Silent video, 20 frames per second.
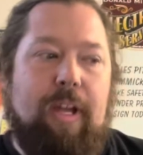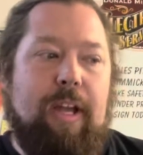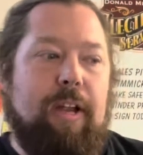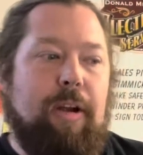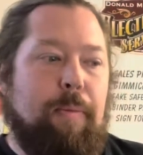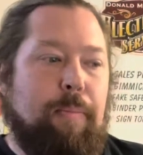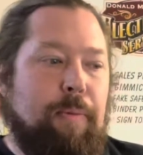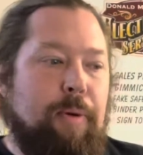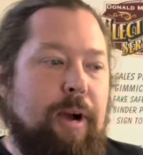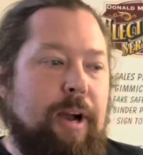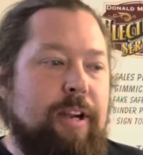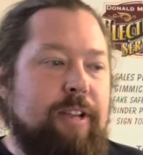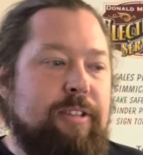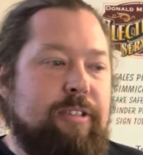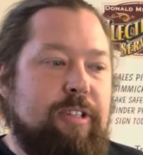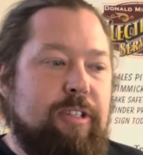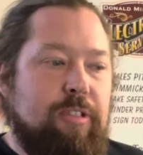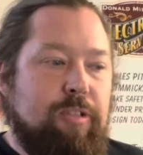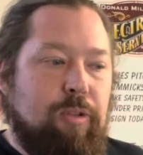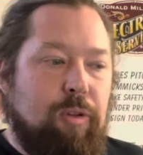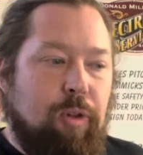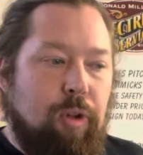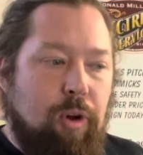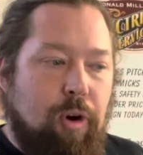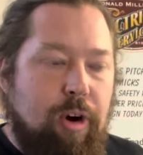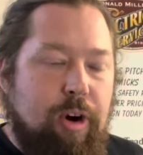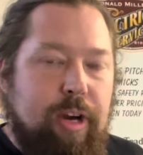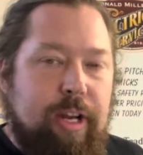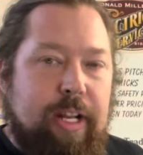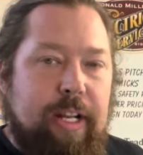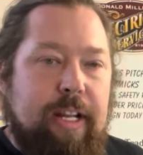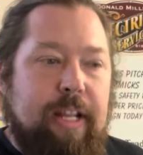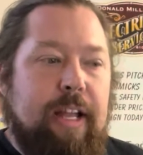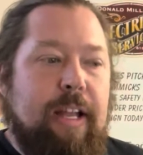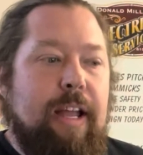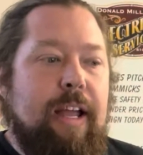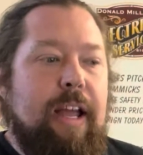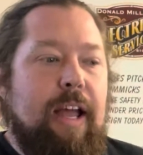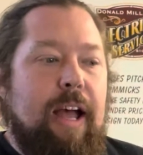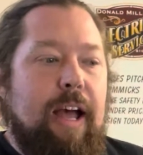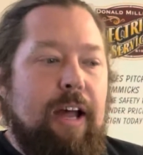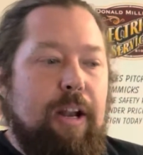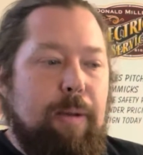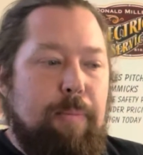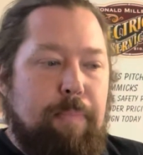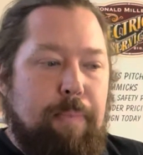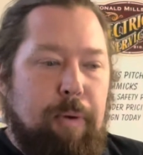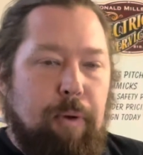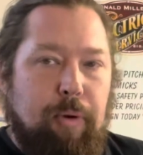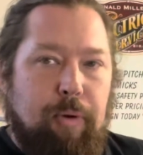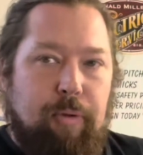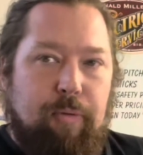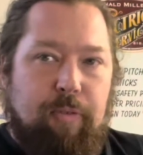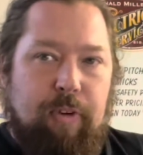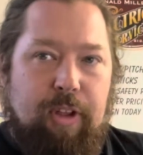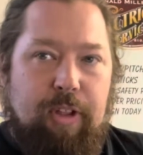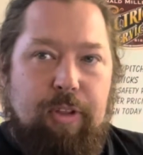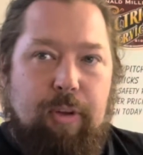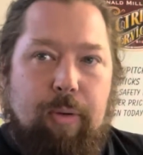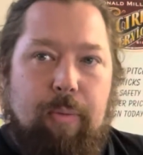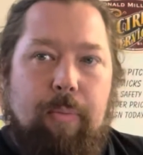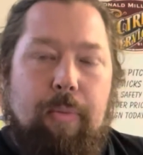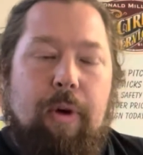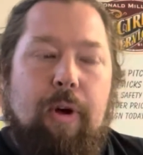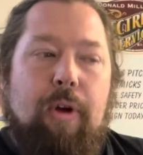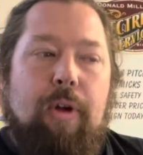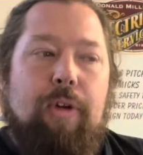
and apprentices learning how to build a rhythm